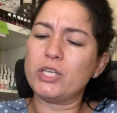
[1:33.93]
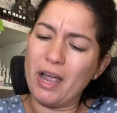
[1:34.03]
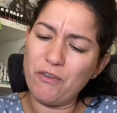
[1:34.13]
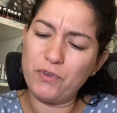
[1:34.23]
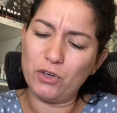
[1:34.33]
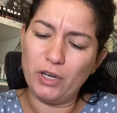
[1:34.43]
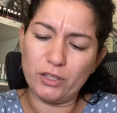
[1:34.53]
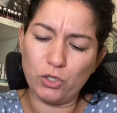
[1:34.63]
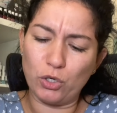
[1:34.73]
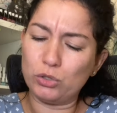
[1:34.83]
I feel like
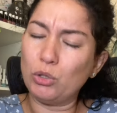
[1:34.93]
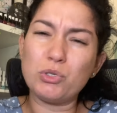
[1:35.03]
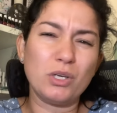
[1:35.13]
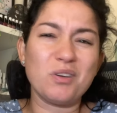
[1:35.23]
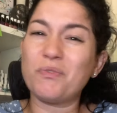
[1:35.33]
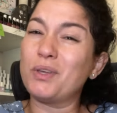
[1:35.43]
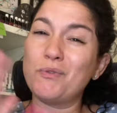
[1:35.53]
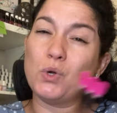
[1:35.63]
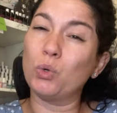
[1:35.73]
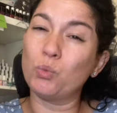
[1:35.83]
they're close enough that if
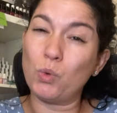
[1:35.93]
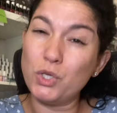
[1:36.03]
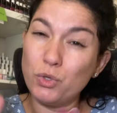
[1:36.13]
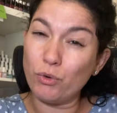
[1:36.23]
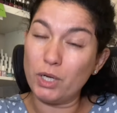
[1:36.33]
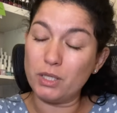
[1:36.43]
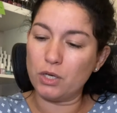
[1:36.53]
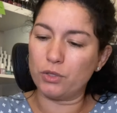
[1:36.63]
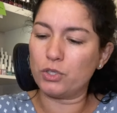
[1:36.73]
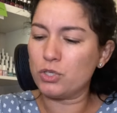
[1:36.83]
you own one, you don't need the
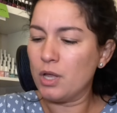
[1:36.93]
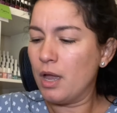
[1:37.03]
others.